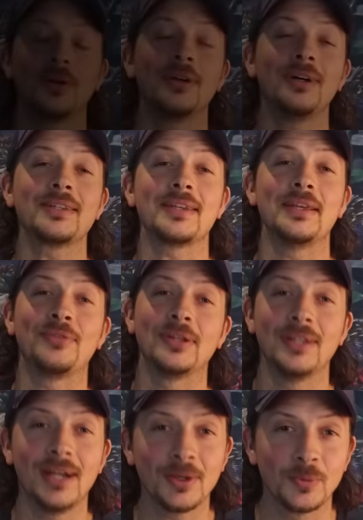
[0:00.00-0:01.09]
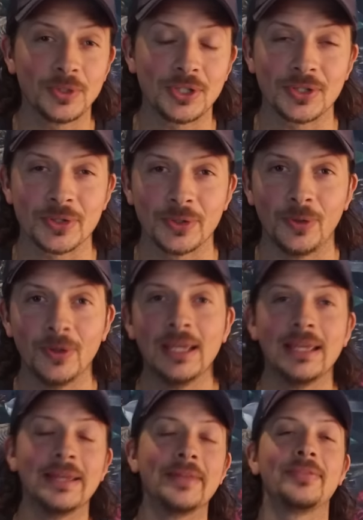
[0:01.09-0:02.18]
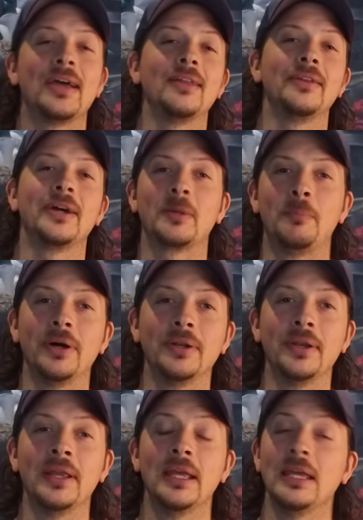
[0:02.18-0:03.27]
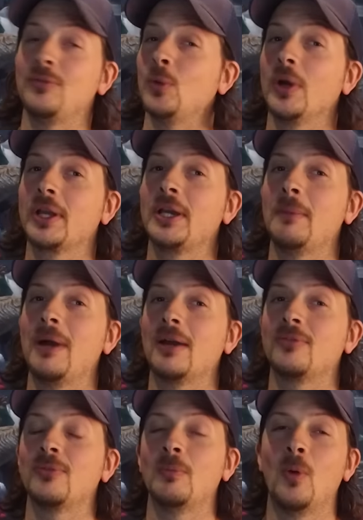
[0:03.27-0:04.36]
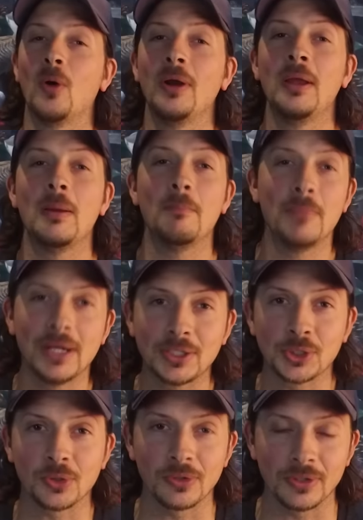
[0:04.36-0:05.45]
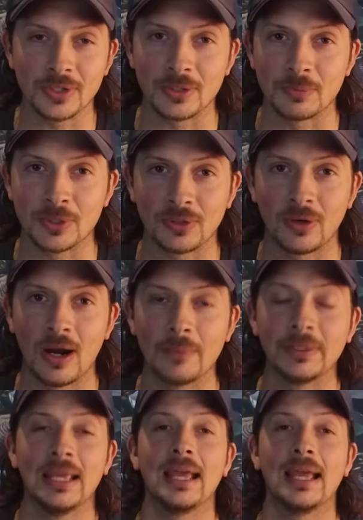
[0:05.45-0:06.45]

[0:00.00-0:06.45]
guys, if you like what you saw, hit that like button. If you want to come back for more, make sure you're subscribed.